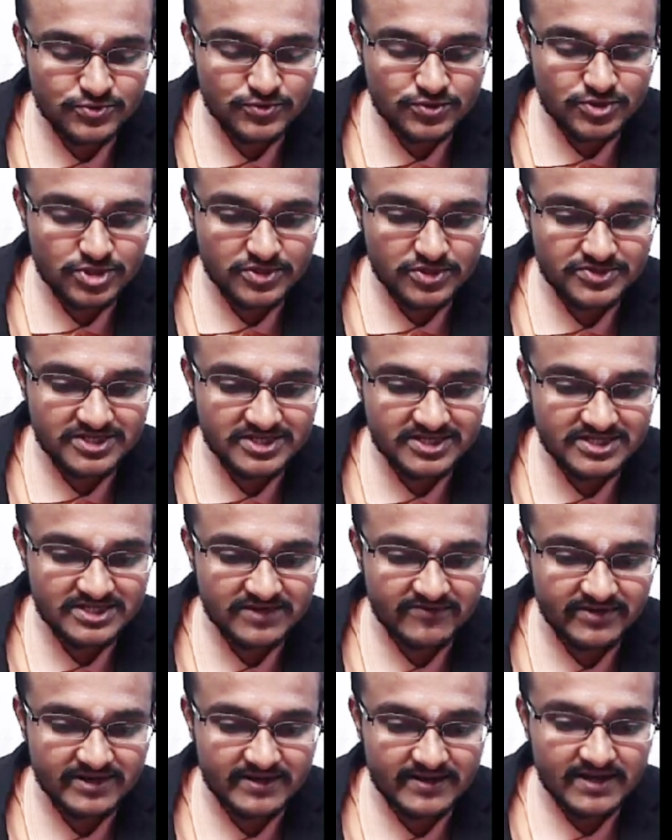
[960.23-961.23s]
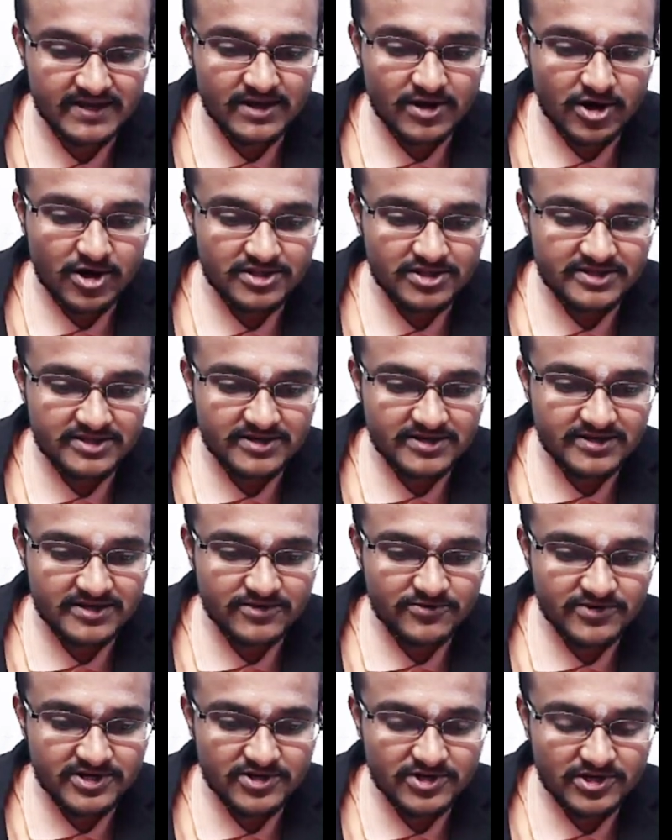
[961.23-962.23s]
to 2007. On
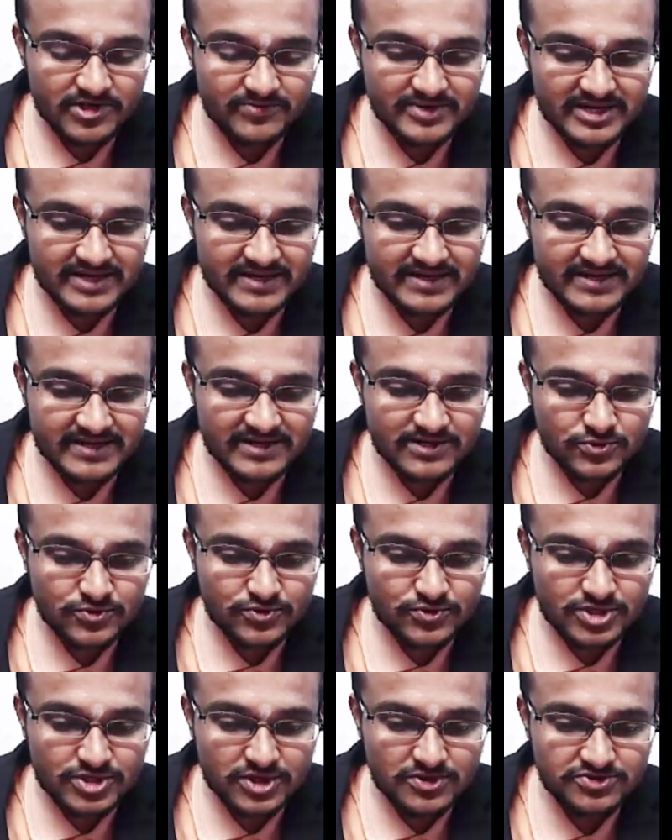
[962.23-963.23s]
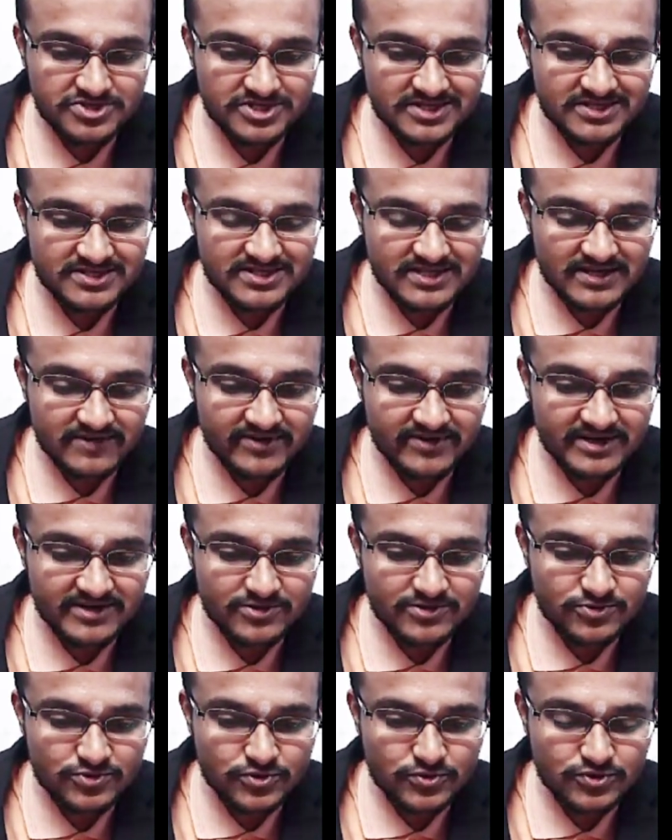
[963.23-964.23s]
third unit you will be taking
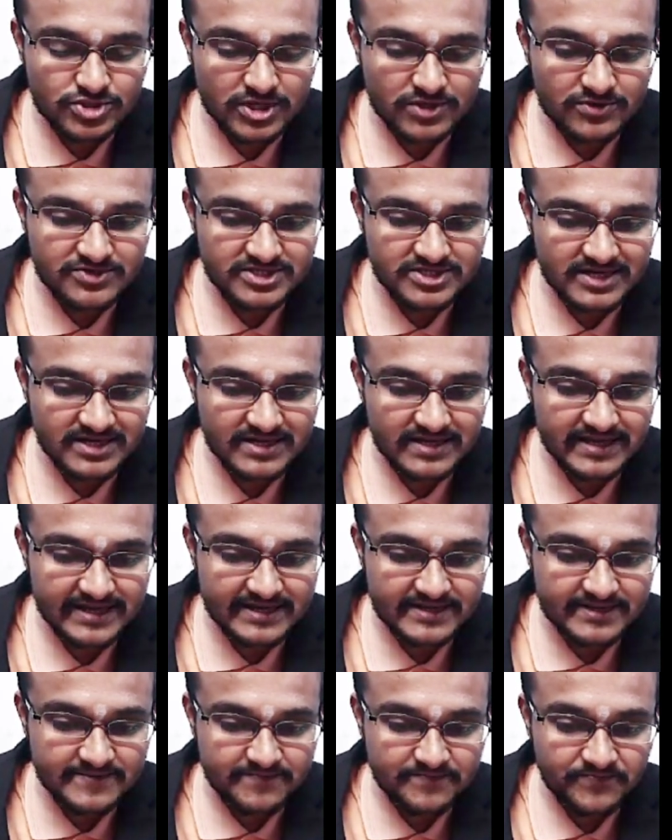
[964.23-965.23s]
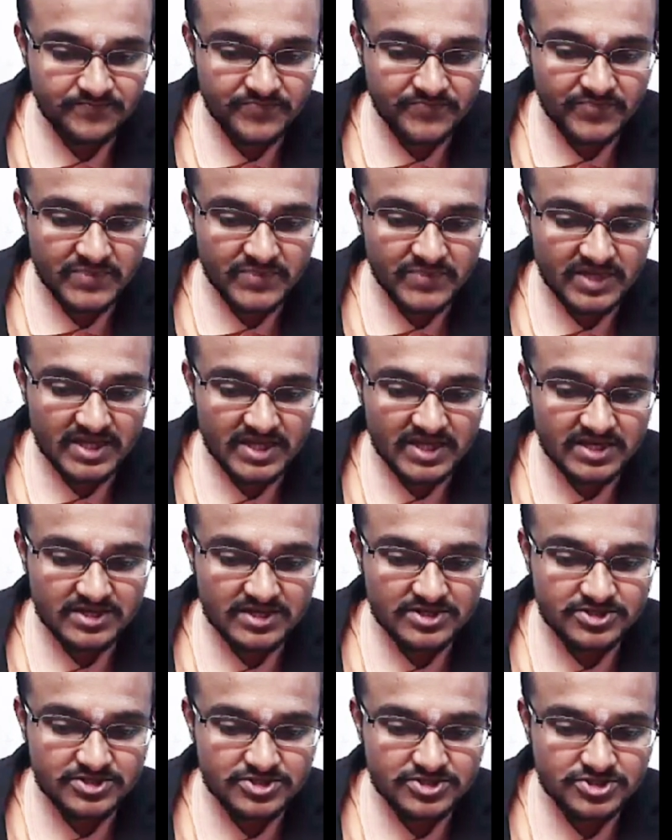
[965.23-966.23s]
2007 to 2008.
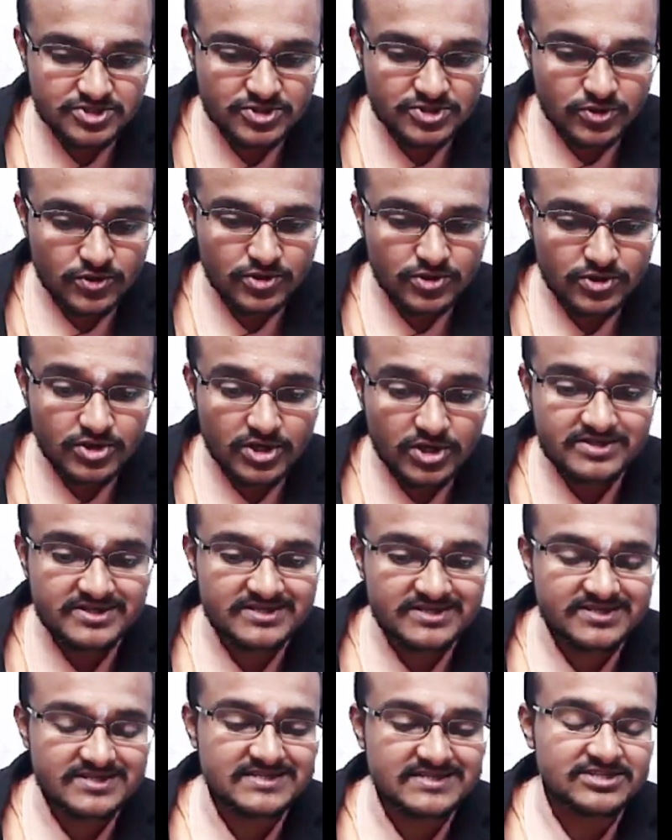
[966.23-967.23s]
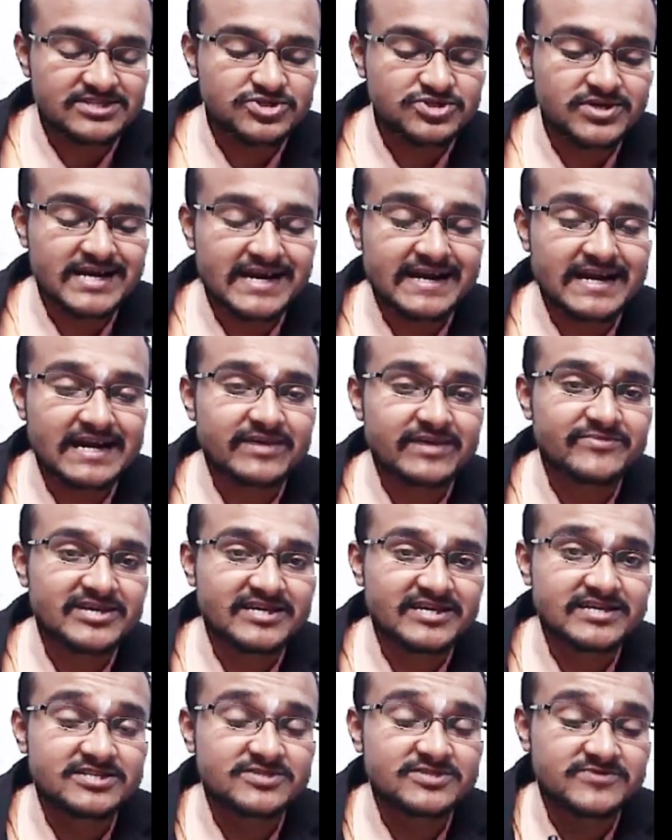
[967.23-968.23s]
So this is actually academic years
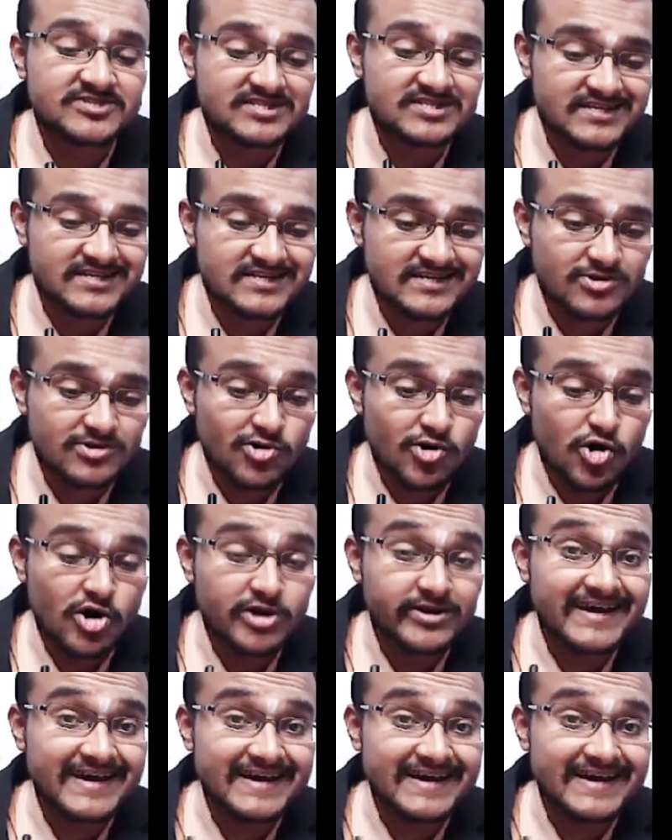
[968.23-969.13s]
which is written on